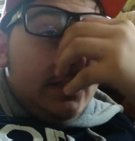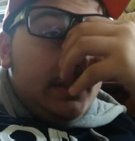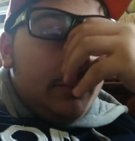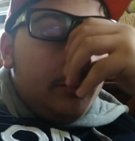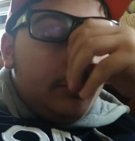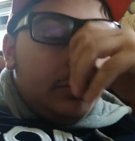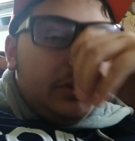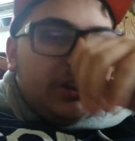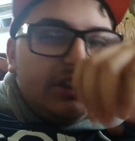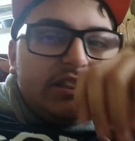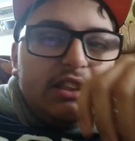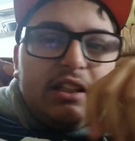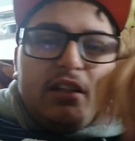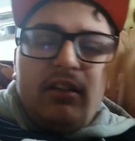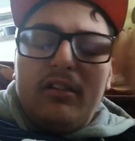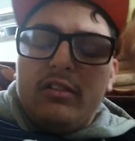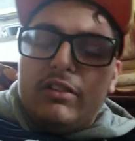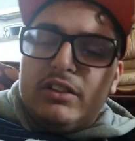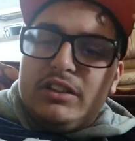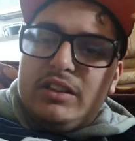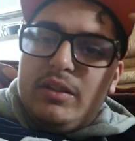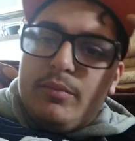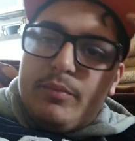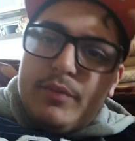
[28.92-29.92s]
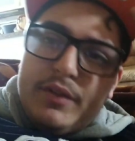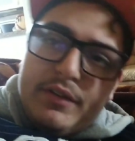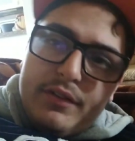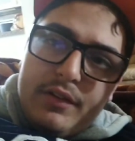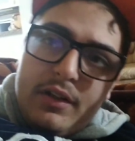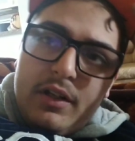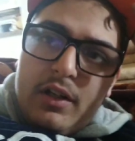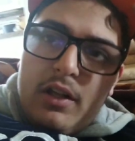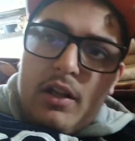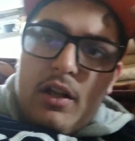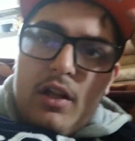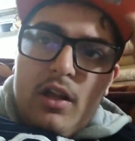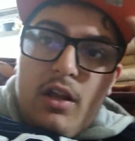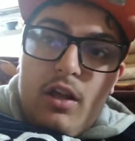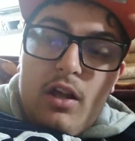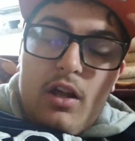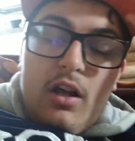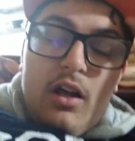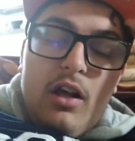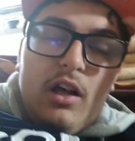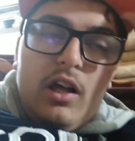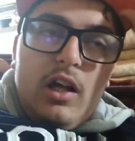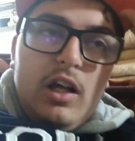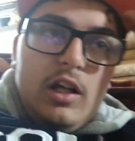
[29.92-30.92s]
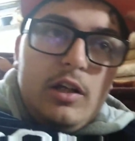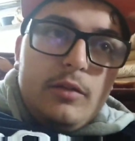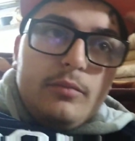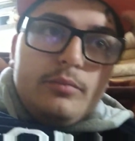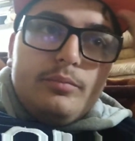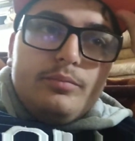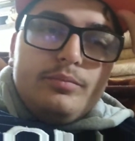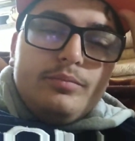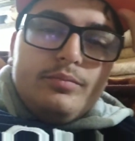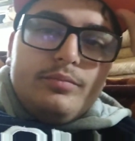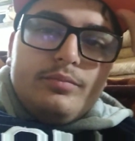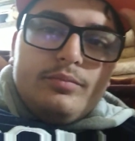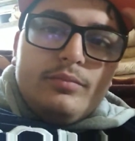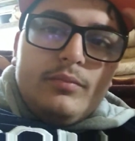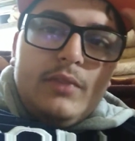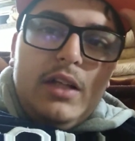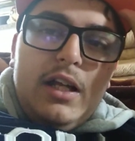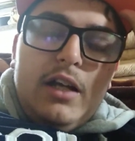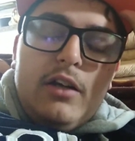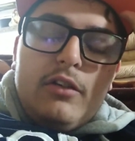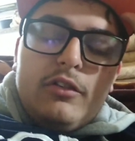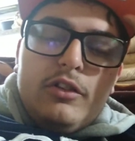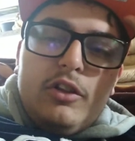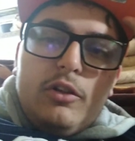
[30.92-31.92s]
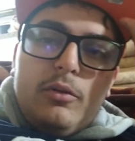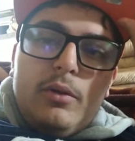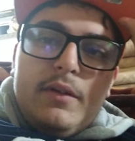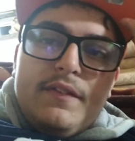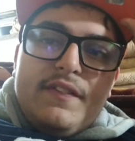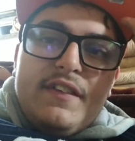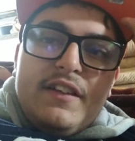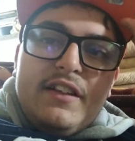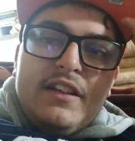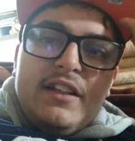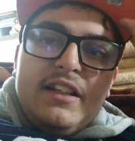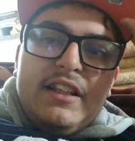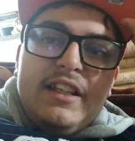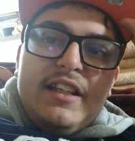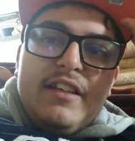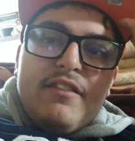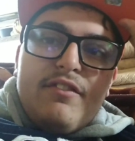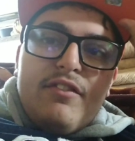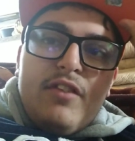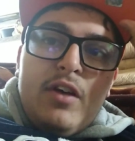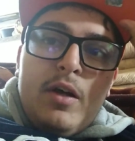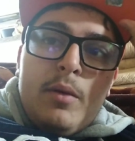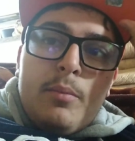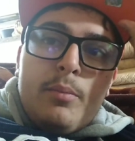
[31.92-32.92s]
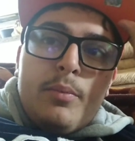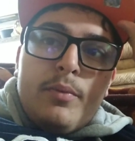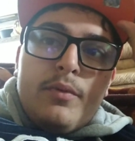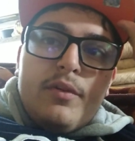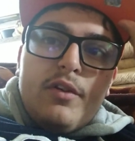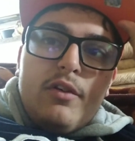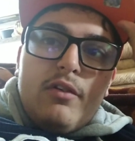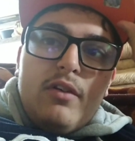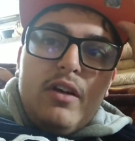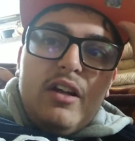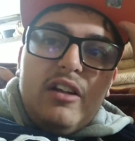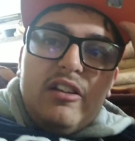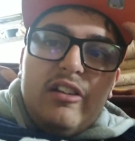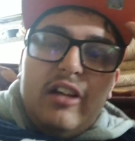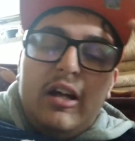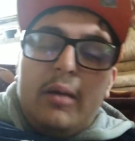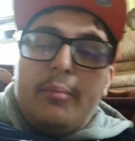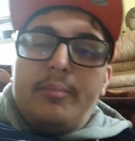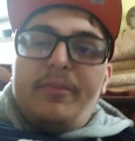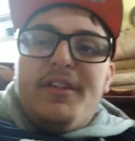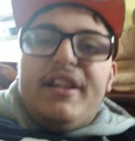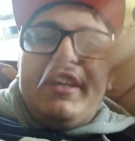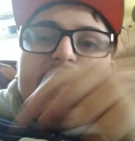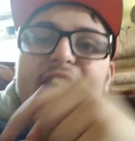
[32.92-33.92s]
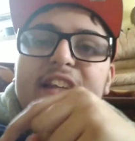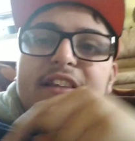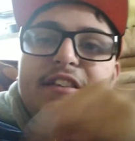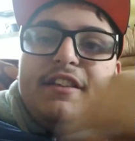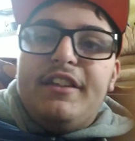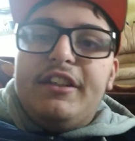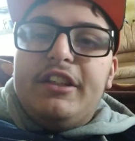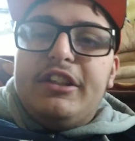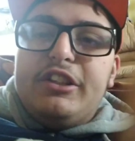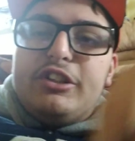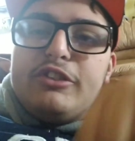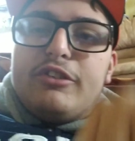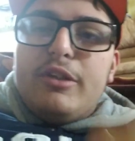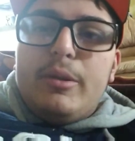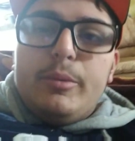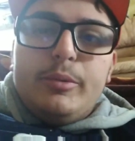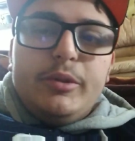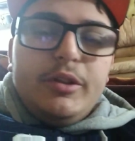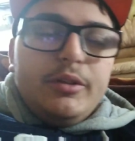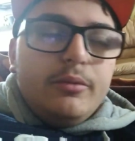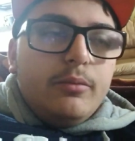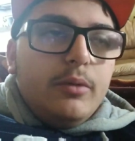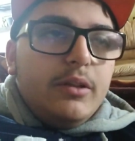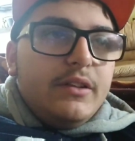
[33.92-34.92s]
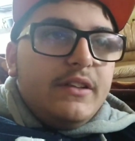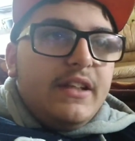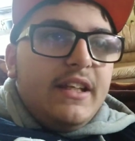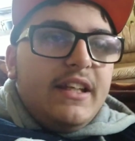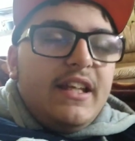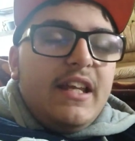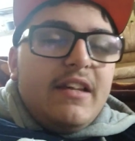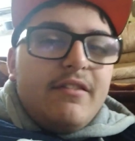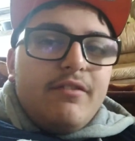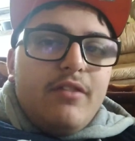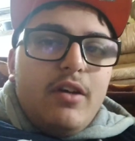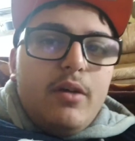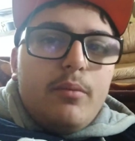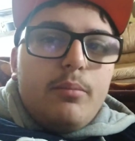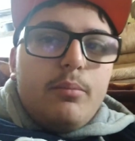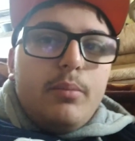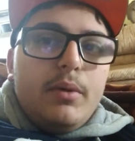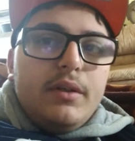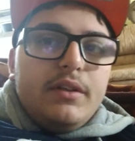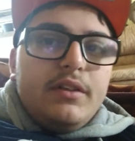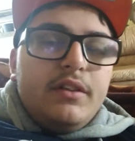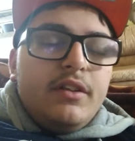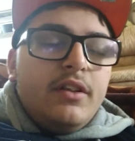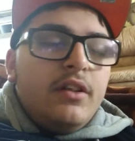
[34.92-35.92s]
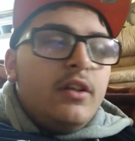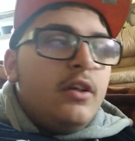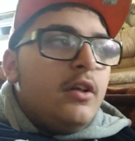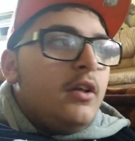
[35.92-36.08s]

Purcell or something. I don't know what they're going to give up, so I'll update in the description what they give up, but